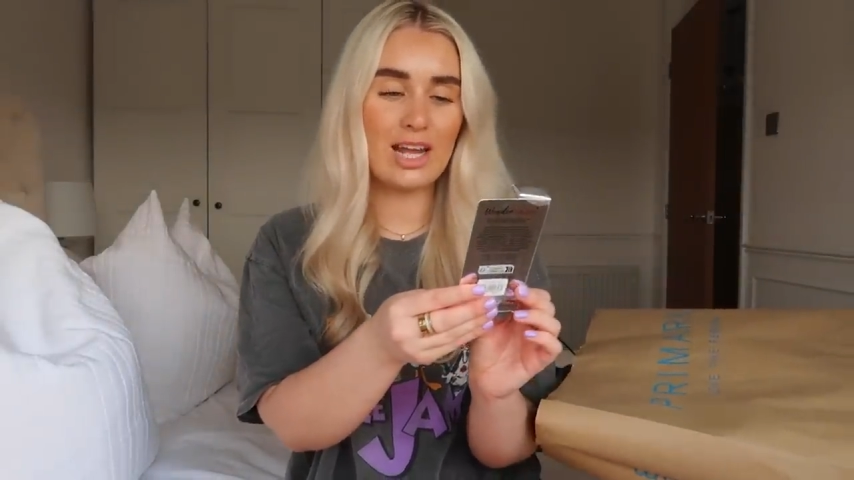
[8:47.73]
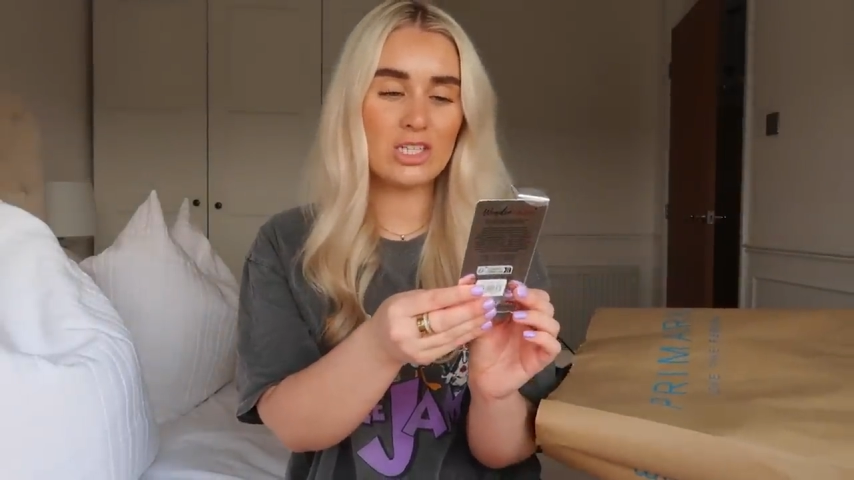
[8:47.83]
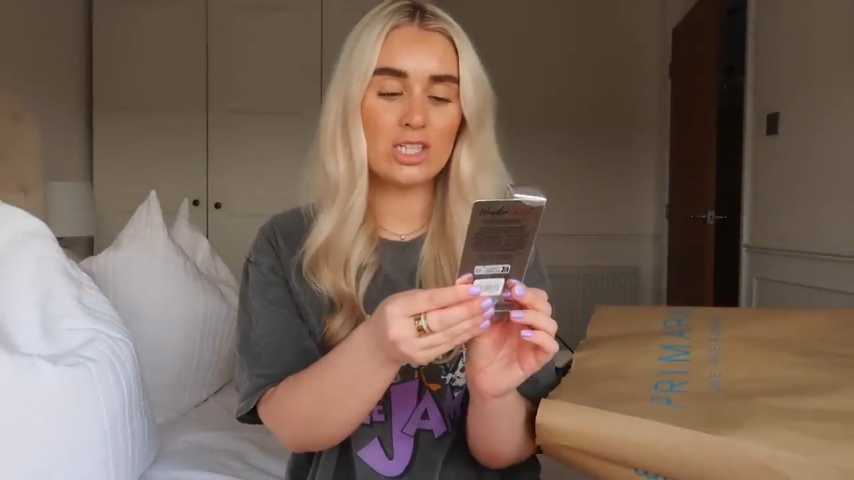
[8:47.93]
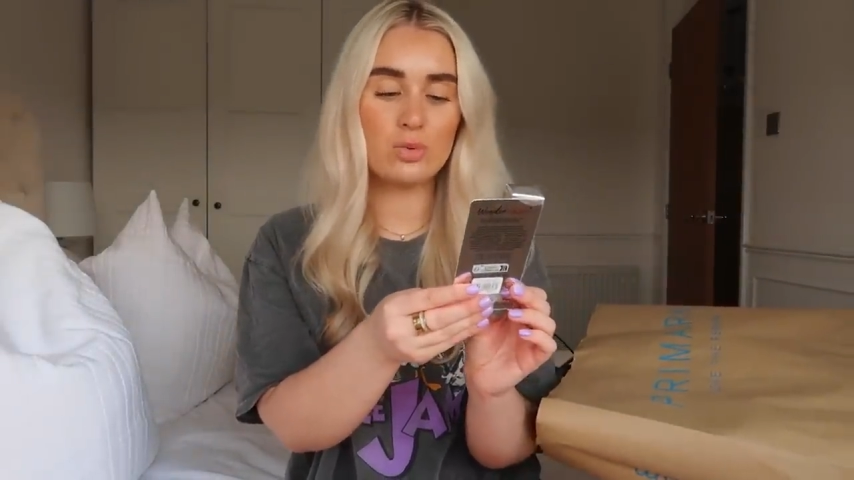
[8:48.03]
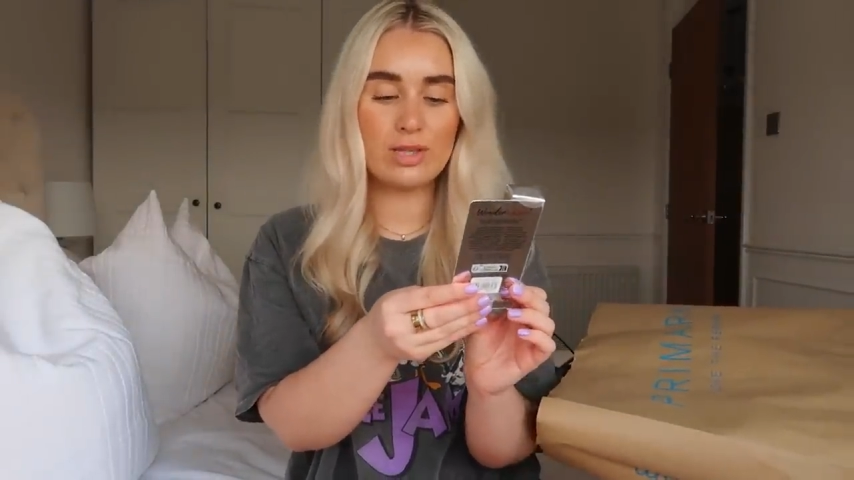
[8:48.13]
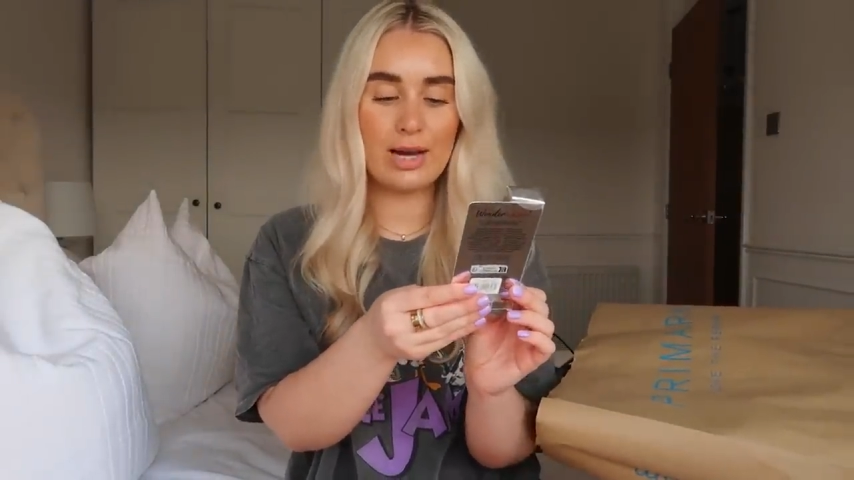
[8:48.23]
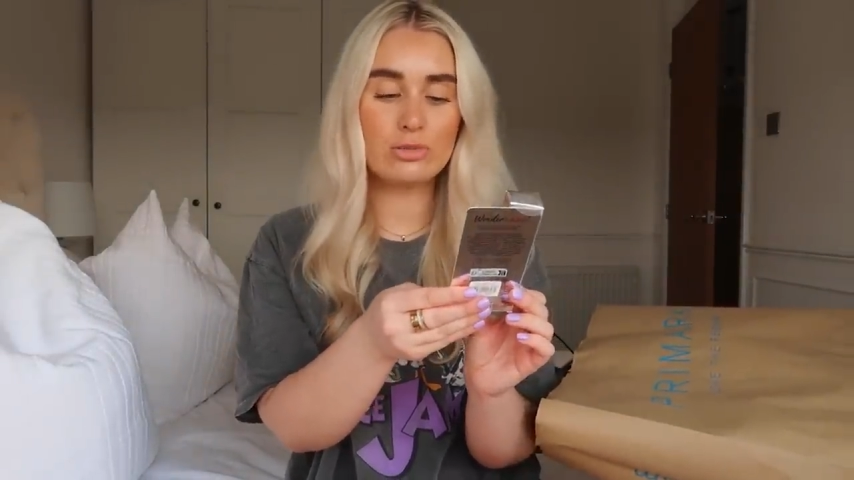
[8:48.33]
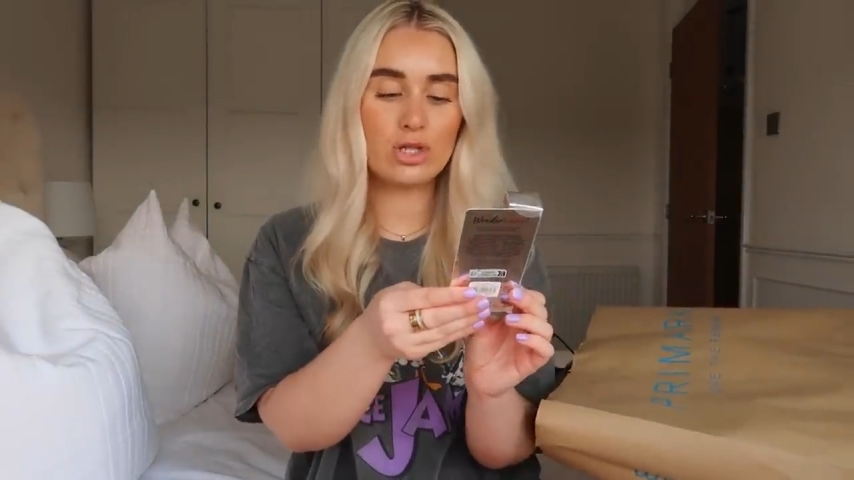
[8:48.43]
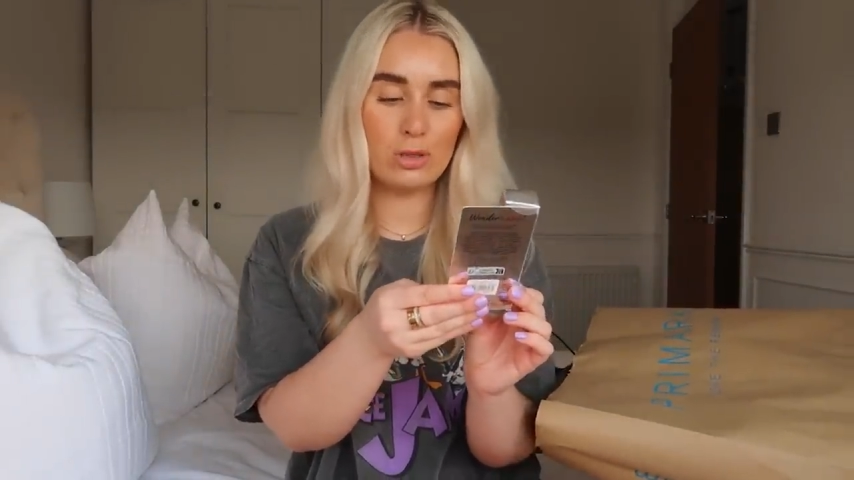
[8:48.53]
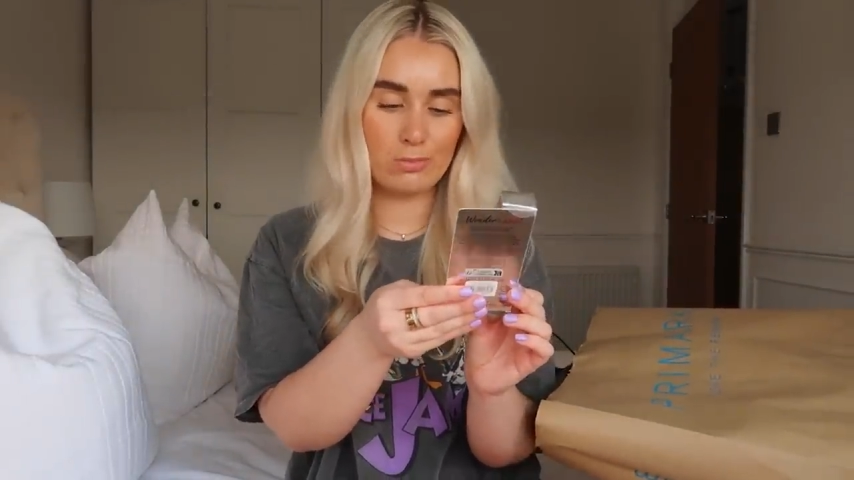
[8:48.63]
lashes
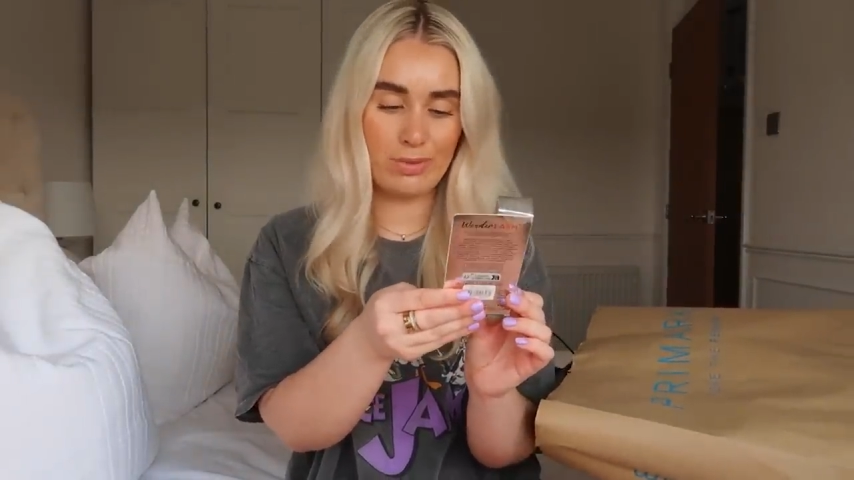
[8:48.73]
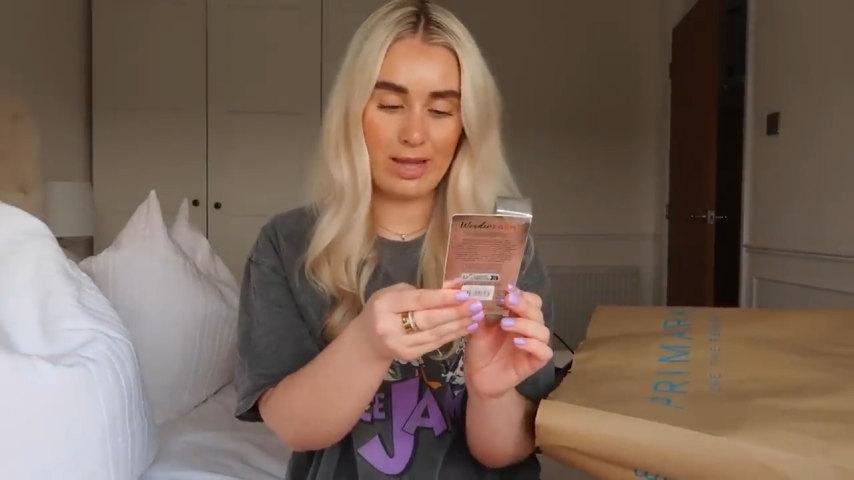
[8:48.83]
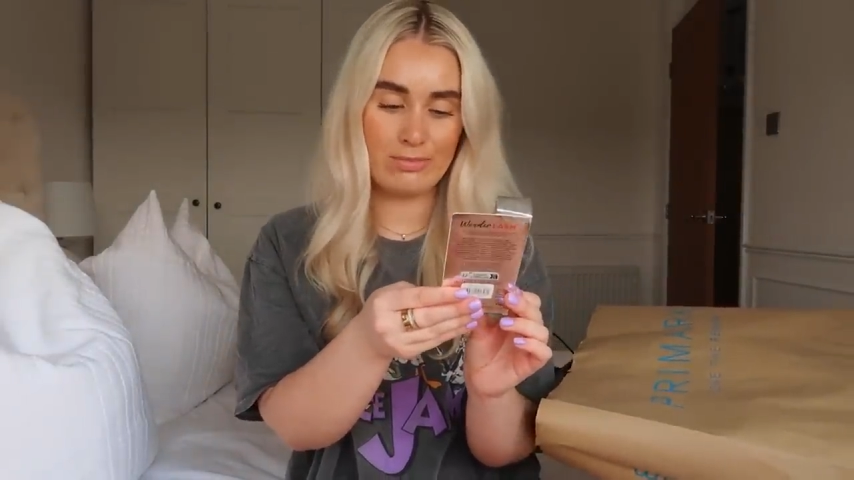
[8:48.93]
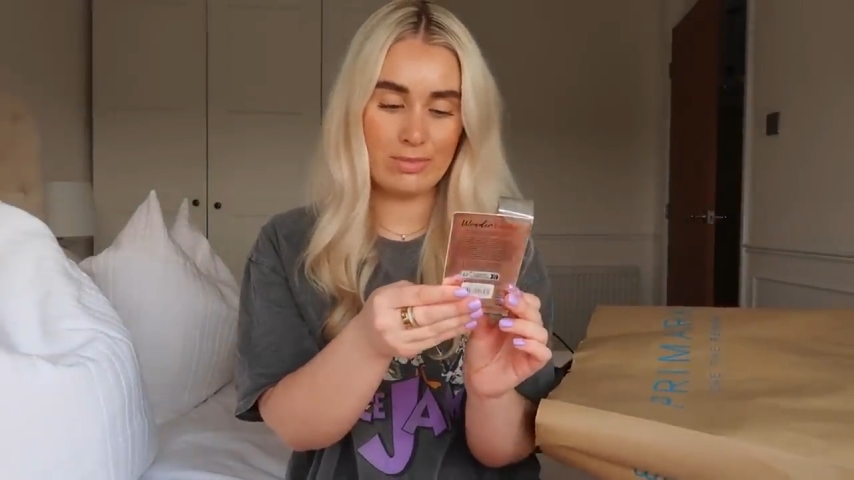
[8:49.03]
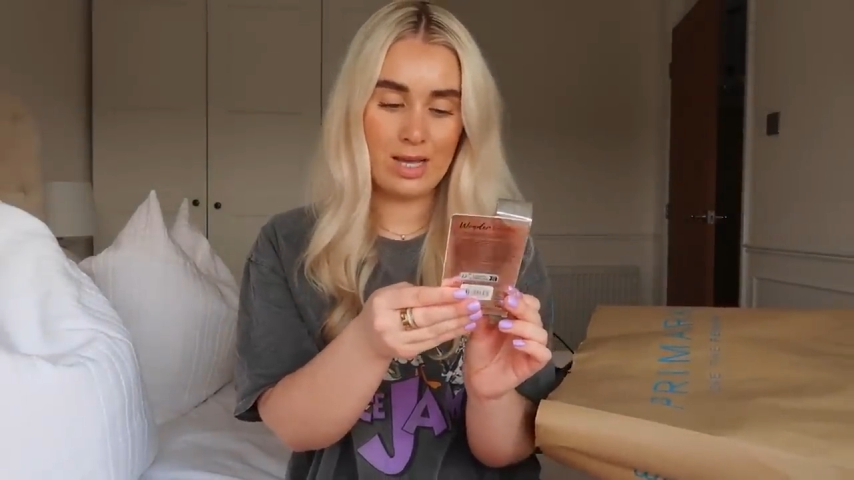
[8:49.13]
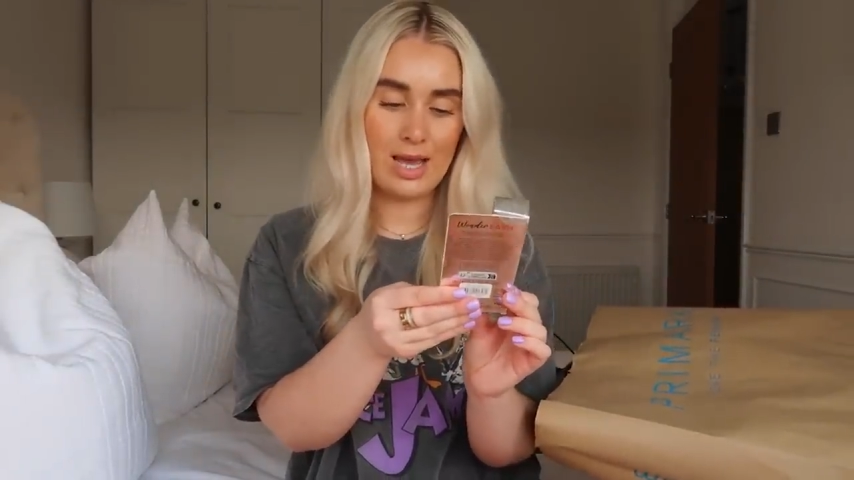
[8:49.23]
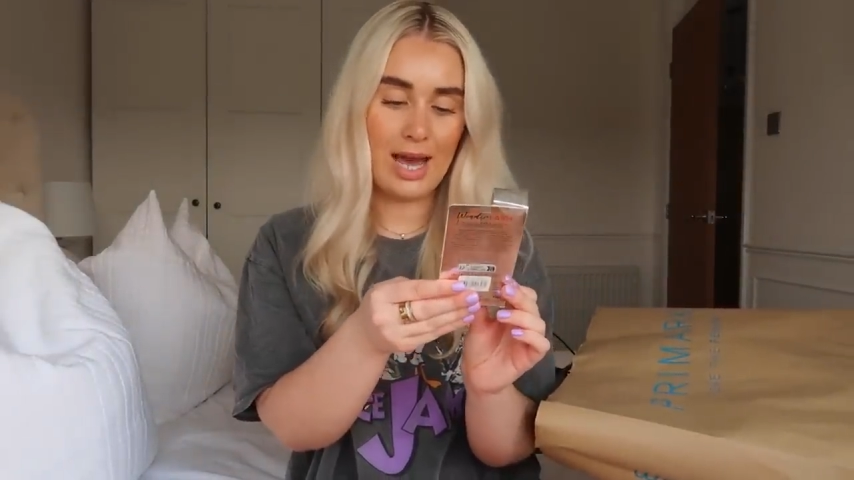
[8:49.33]
without clumping